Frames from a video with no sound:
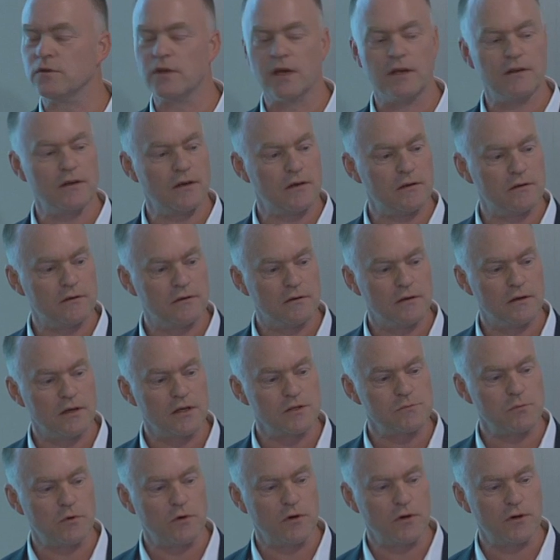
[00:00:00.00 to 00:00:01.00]
data,
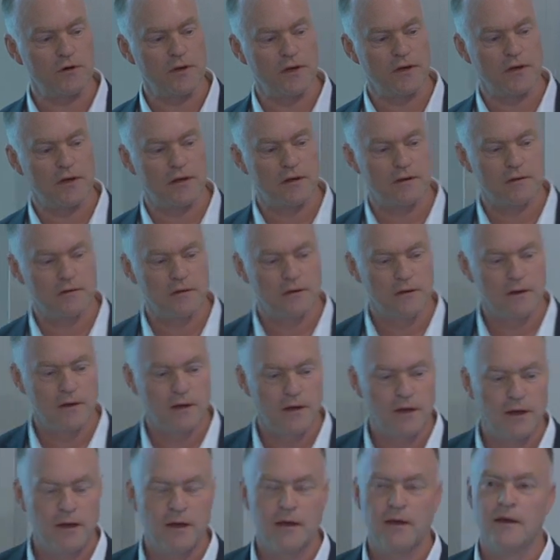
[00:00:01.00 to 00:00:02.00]
XML data.
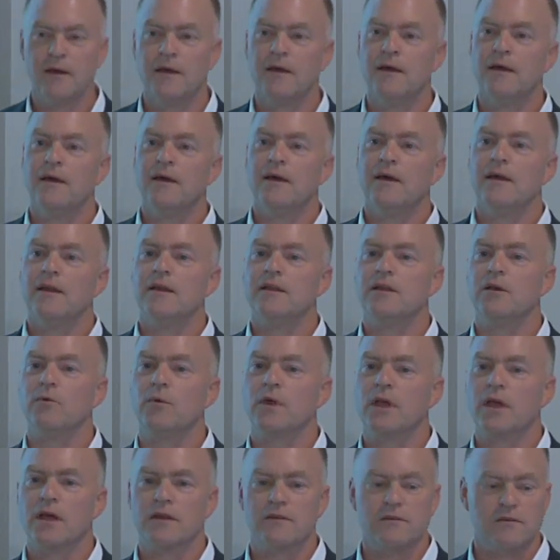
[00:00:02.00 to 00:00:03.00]
Then
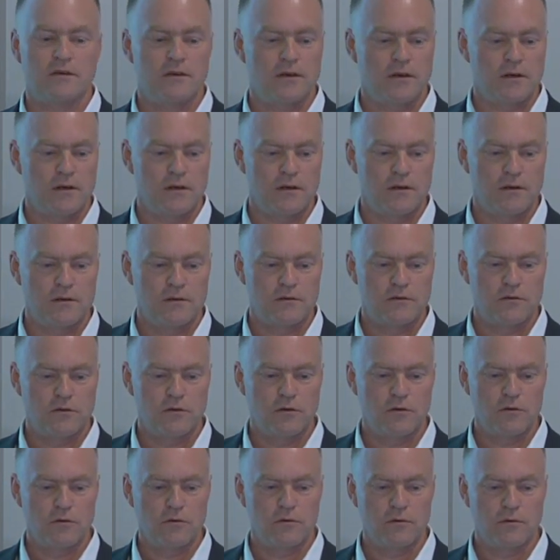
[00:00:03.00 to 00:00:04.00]
we get
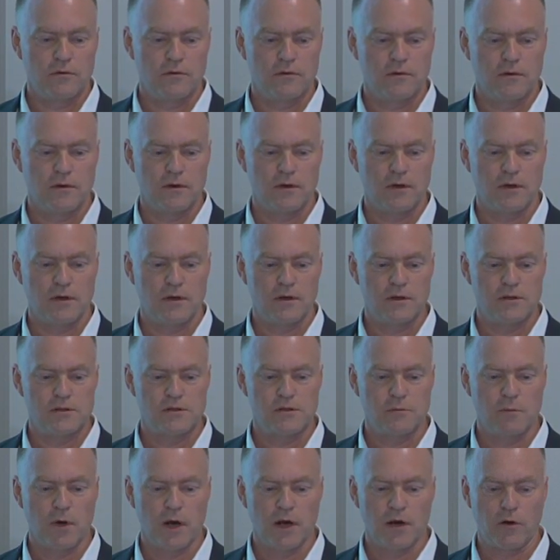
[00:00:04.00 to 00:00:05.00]
to
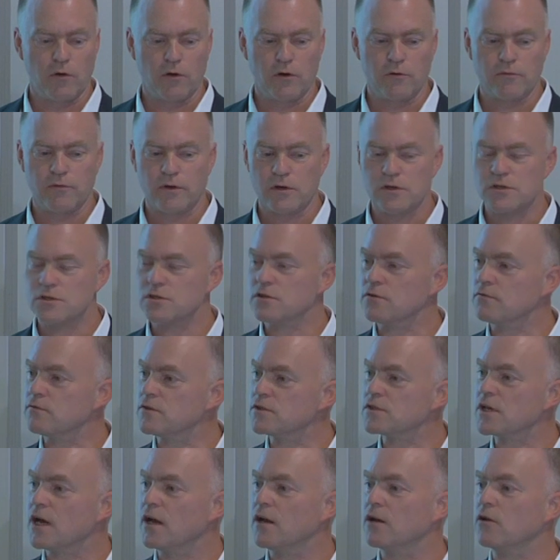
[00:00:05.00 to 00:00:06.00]
some higher order functions of
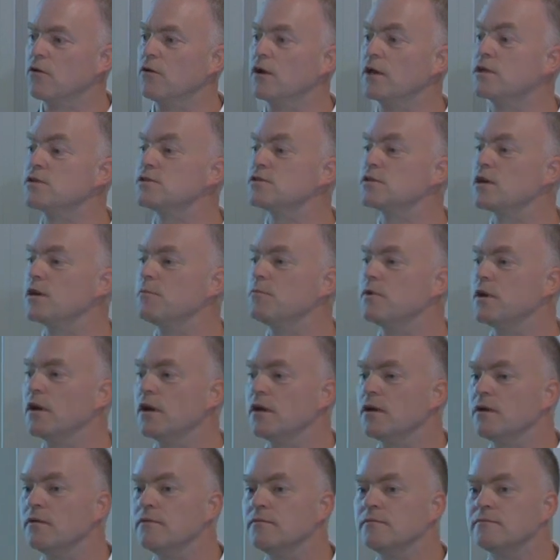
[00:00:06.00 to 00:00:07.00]
the Scala Collections
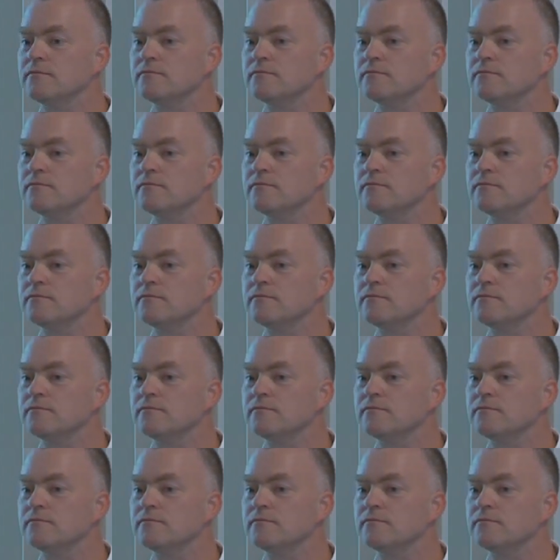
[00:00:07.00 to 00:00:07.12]
API.